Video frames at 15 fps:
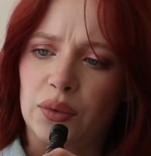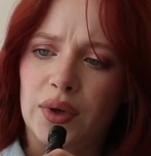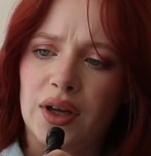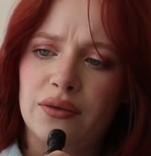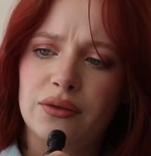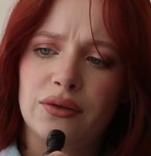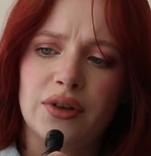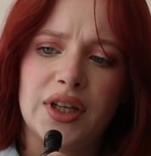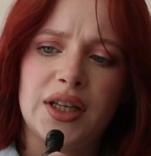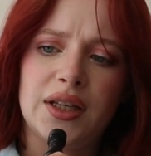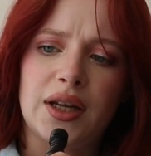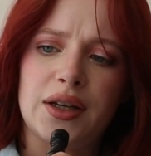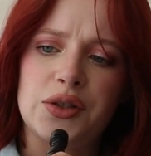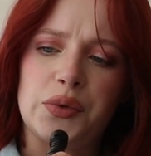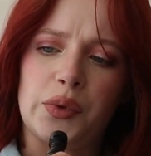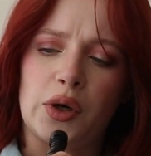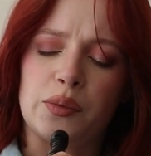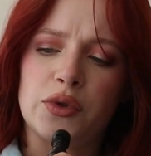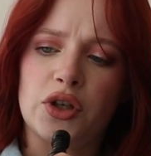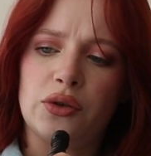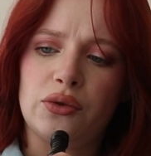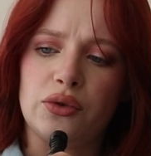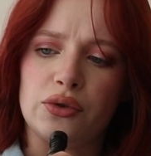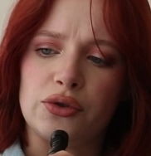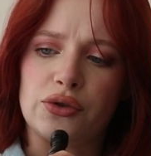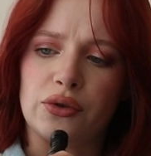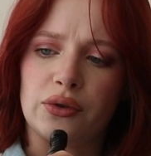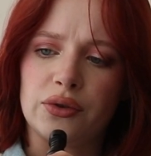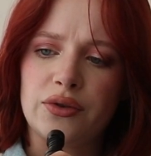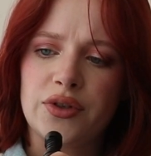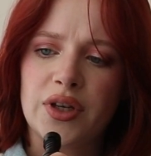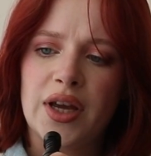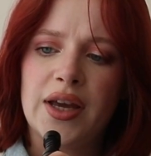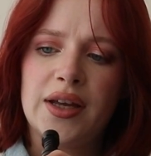We have a really nice warm tone neutrals.